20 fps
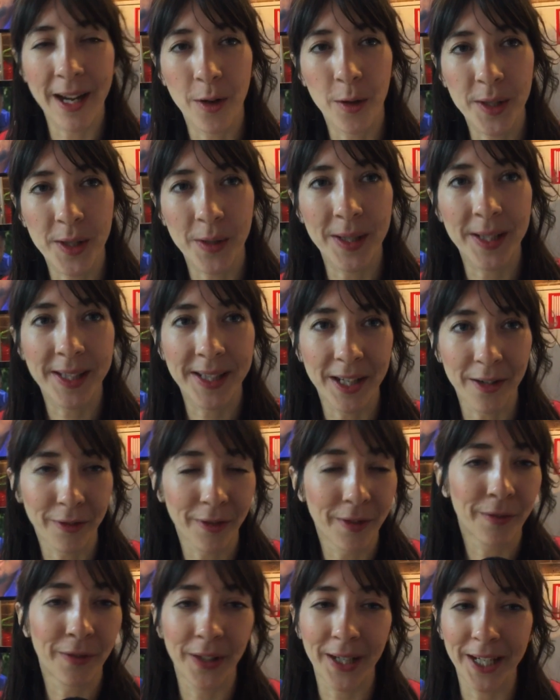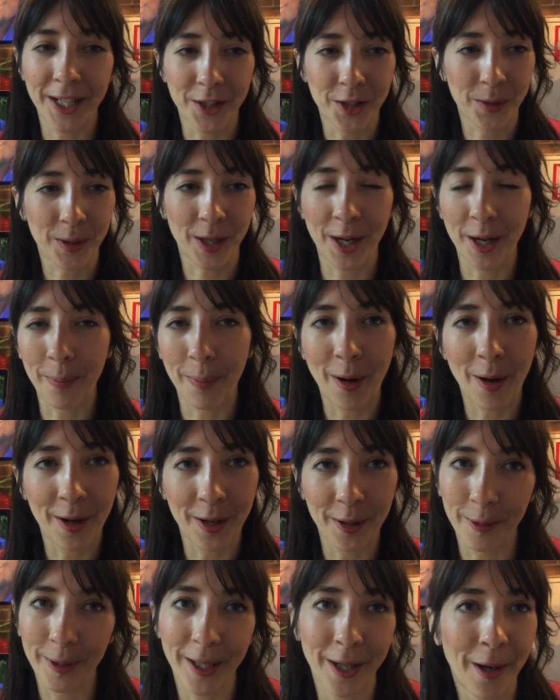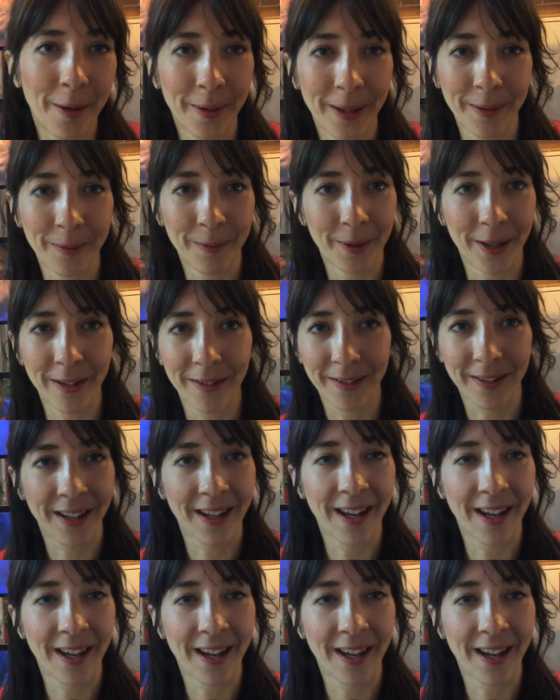and also it's different for each kind of partner we go in with.